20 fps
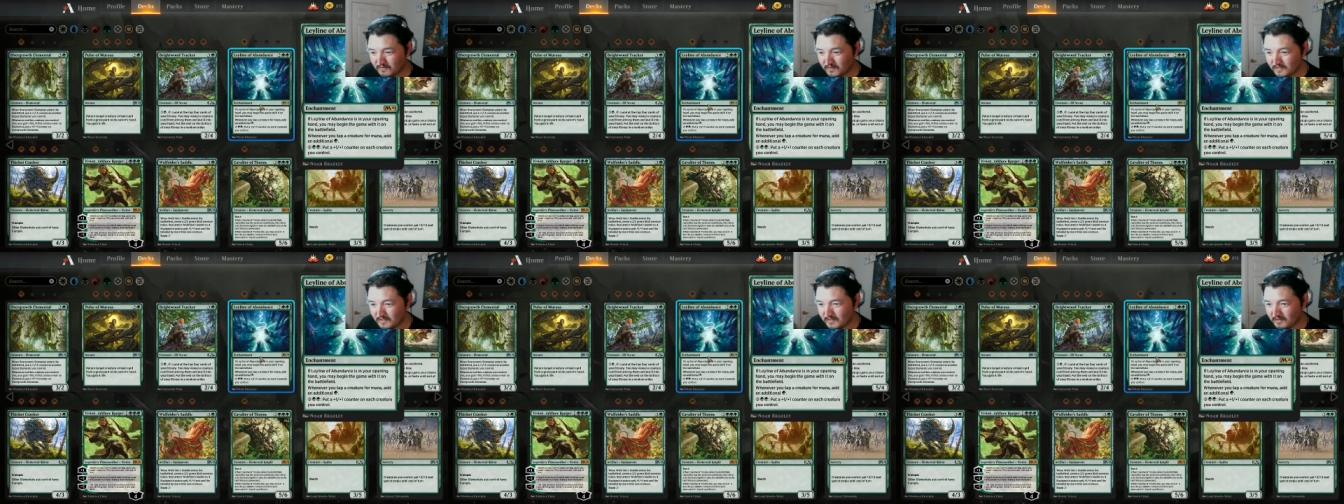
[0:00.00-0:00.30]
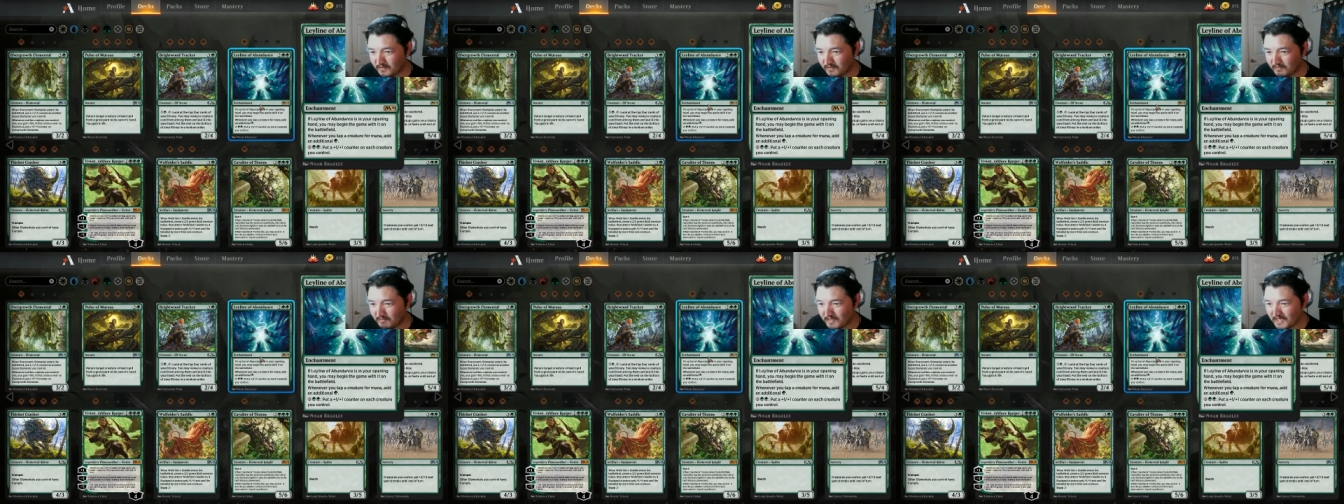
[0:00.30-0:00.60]
can get it
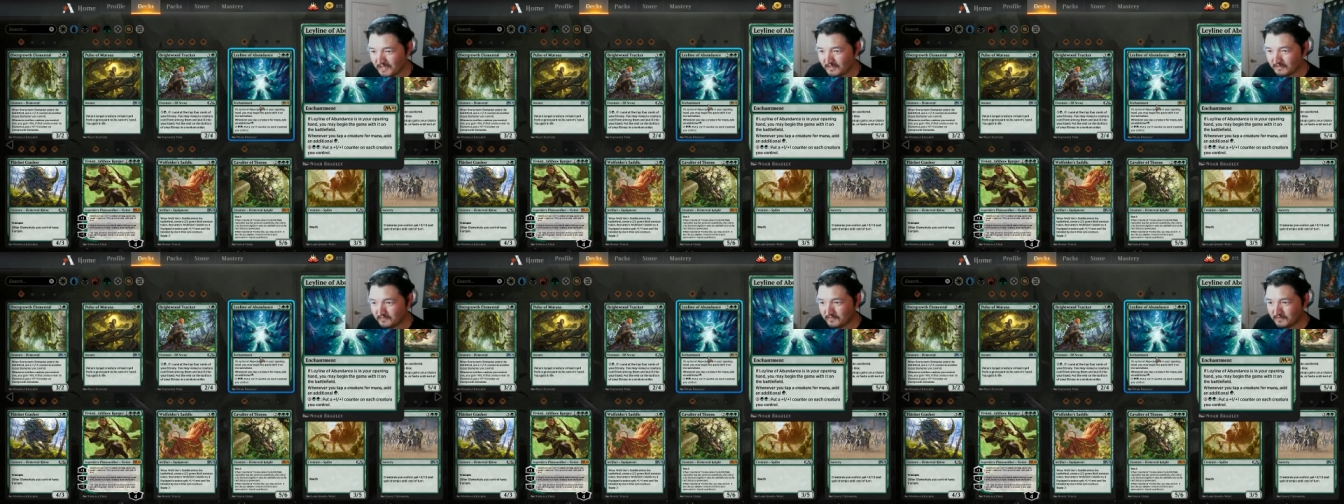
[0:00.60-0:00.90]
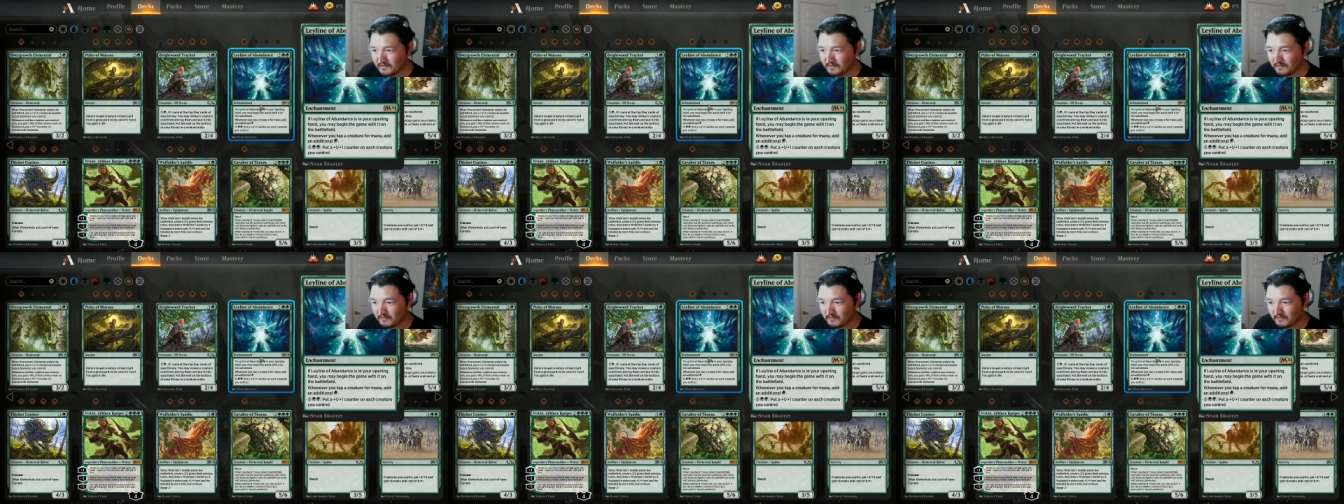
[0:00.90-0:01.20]
on the
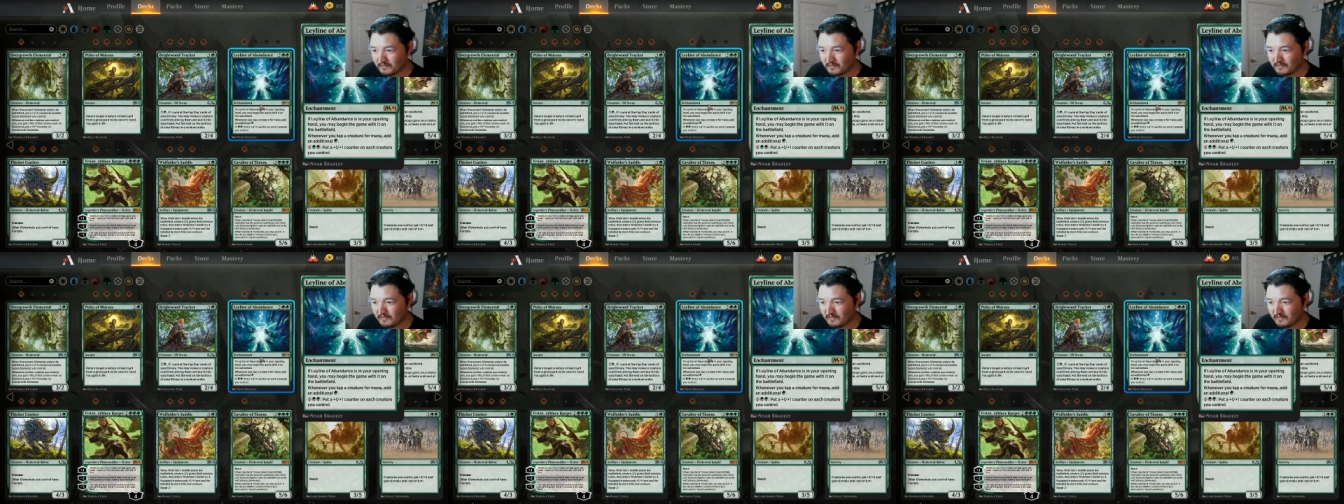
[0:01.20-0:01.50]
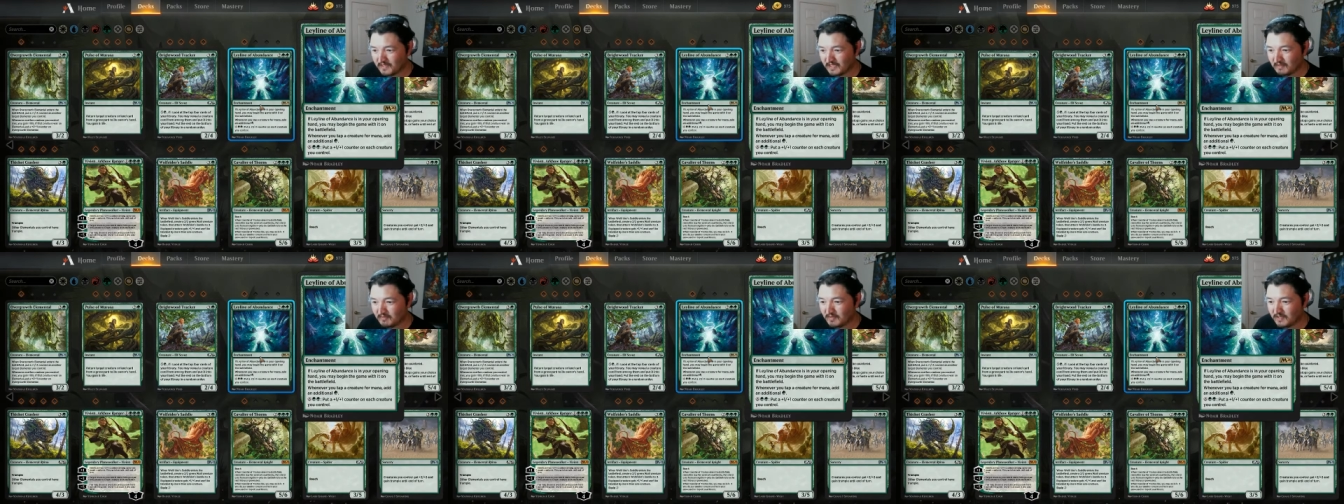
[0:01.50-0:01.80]
battlefield
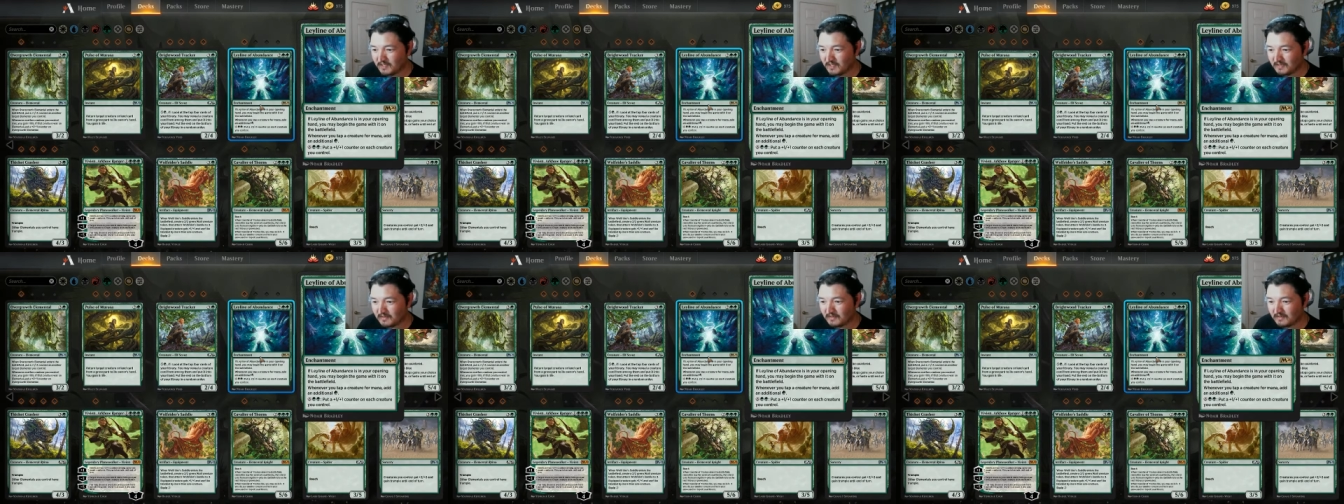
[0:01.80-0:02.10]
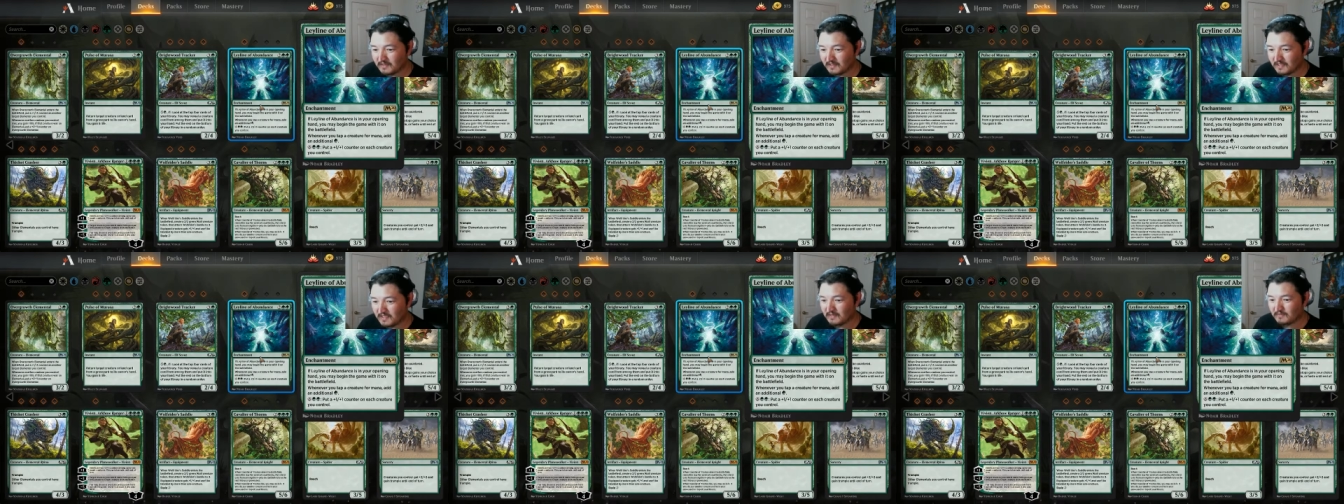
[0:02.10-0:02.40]
at the beginning of
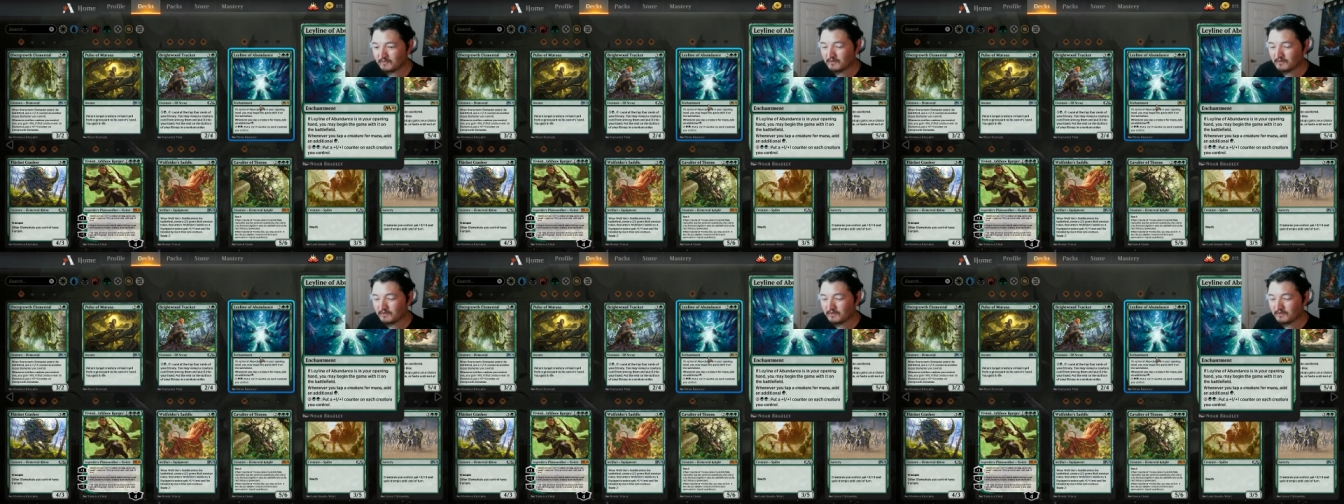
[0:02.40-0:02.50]
the game.